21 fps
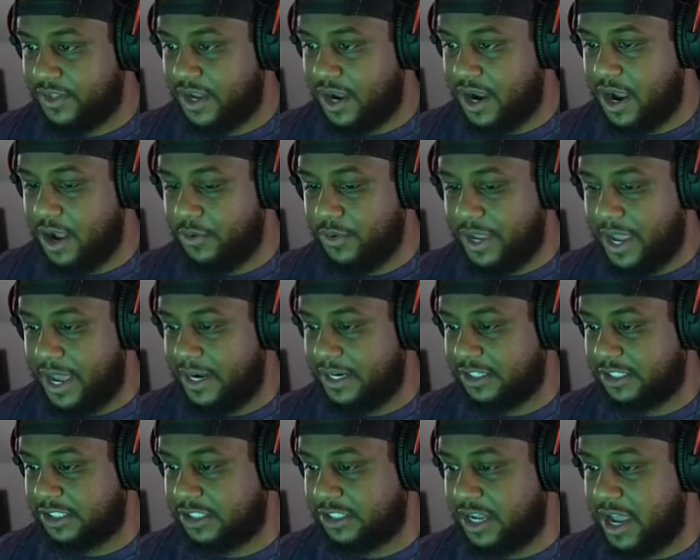All right, we got
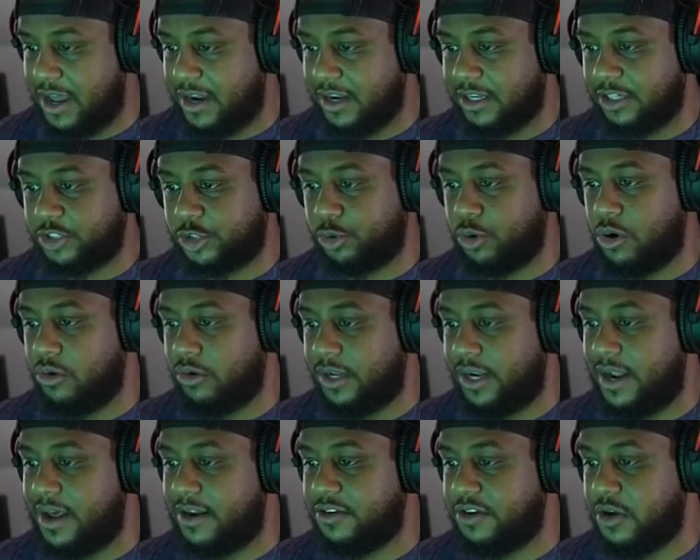to just kind of control
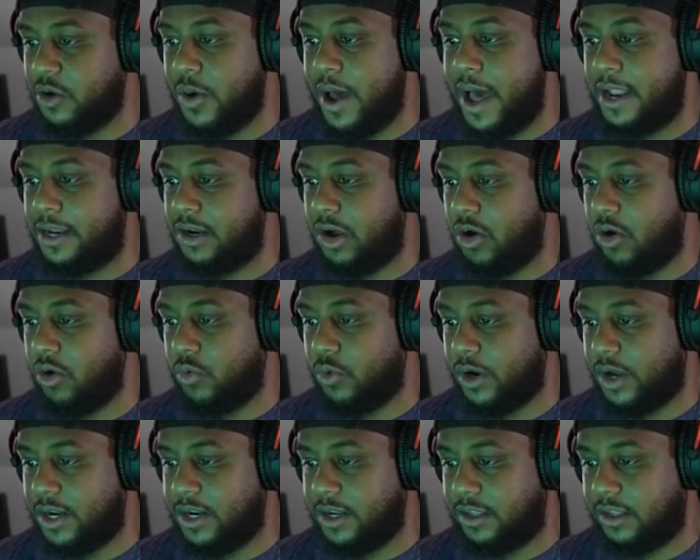it. I don't know how long we're
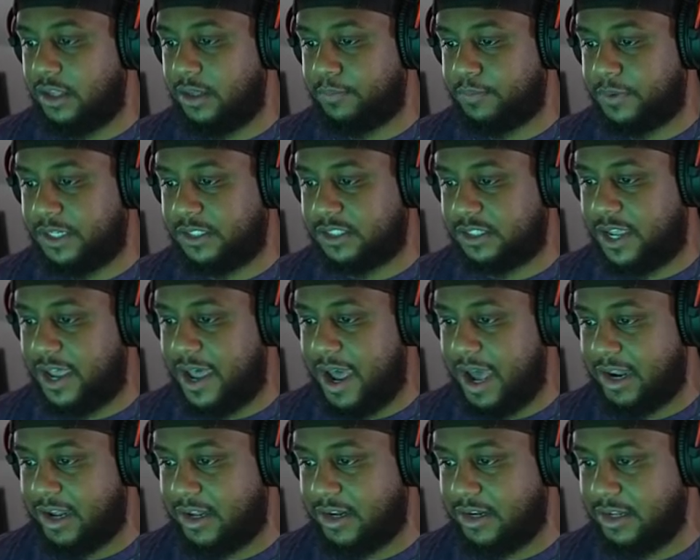going to keep this
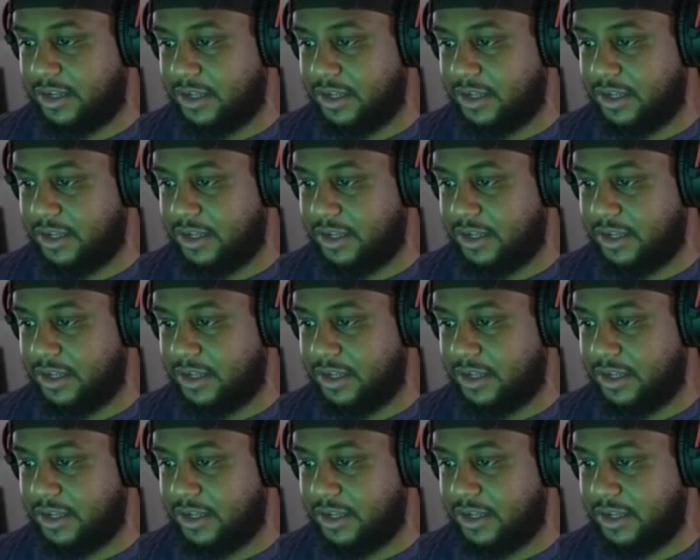cannon.